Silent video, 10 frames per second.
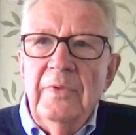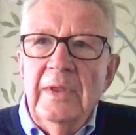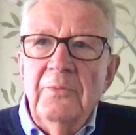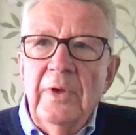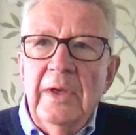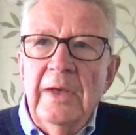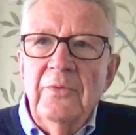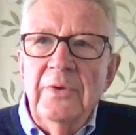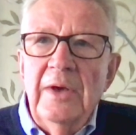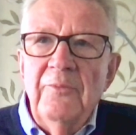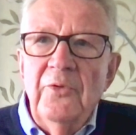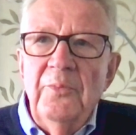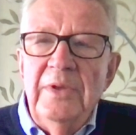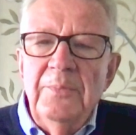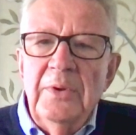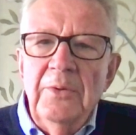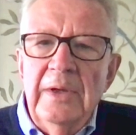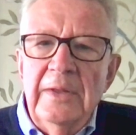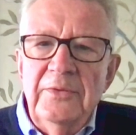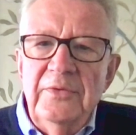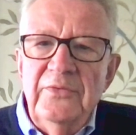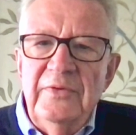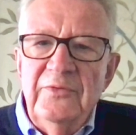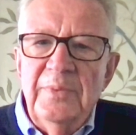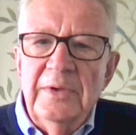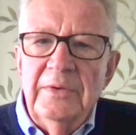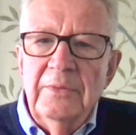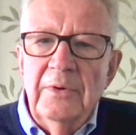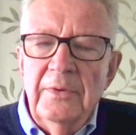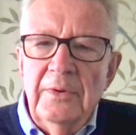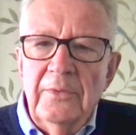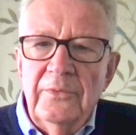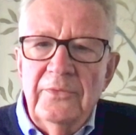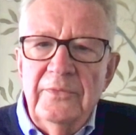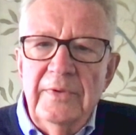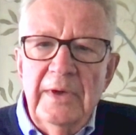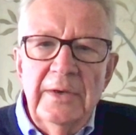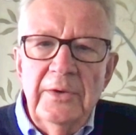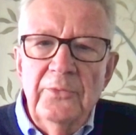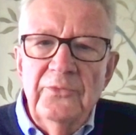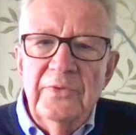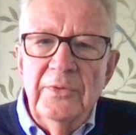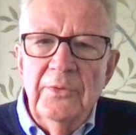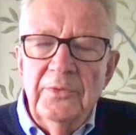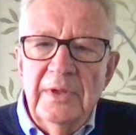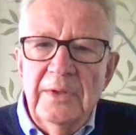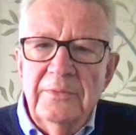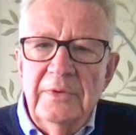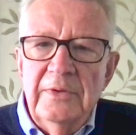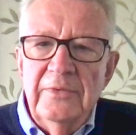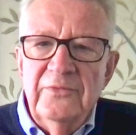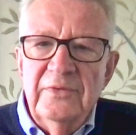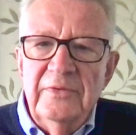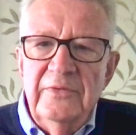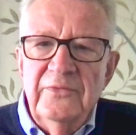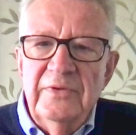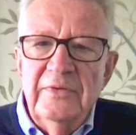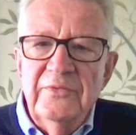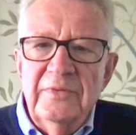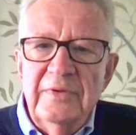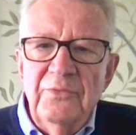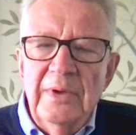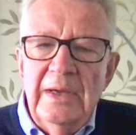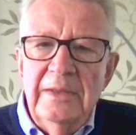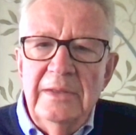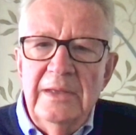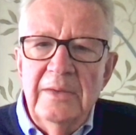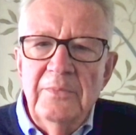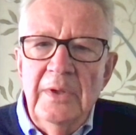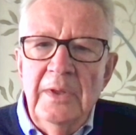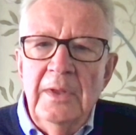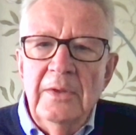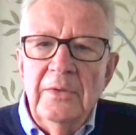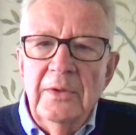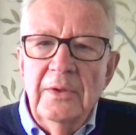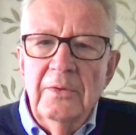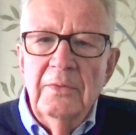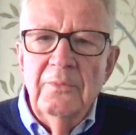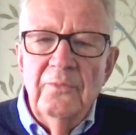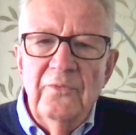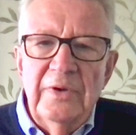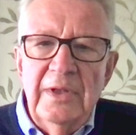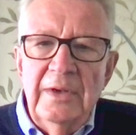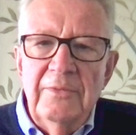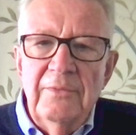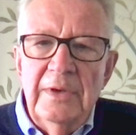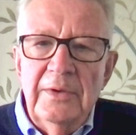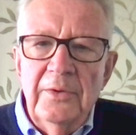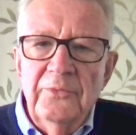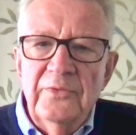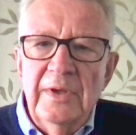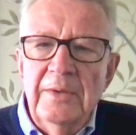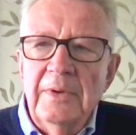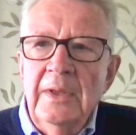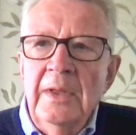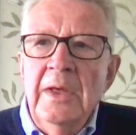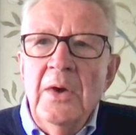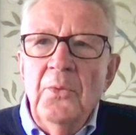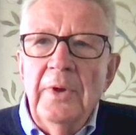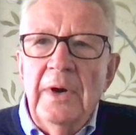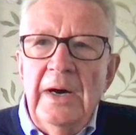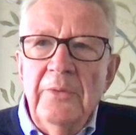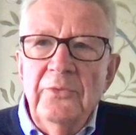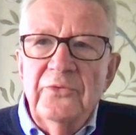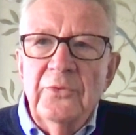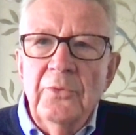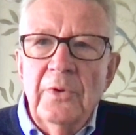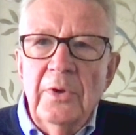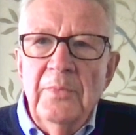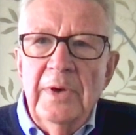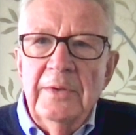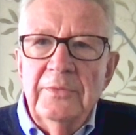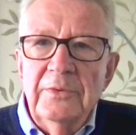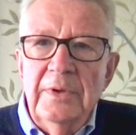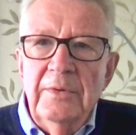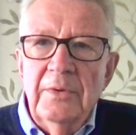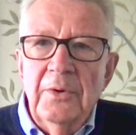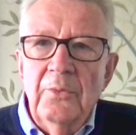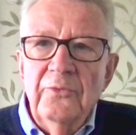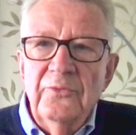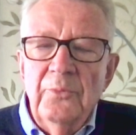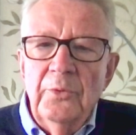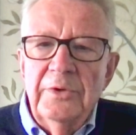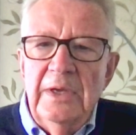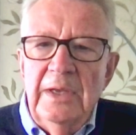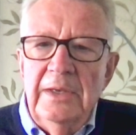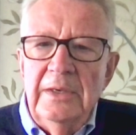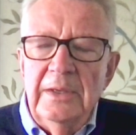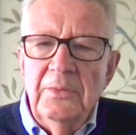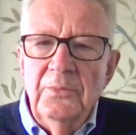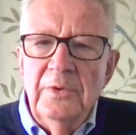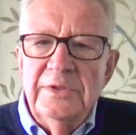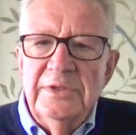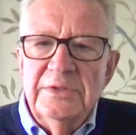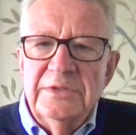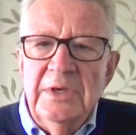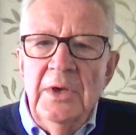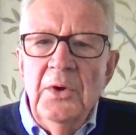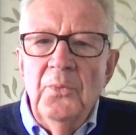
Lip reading: Then we have a number of people who had the disease but who are not diagnosed and not counted in the statistics. If you add them, the fatality rate goes down. What I was talking about a year ago was mortality, which is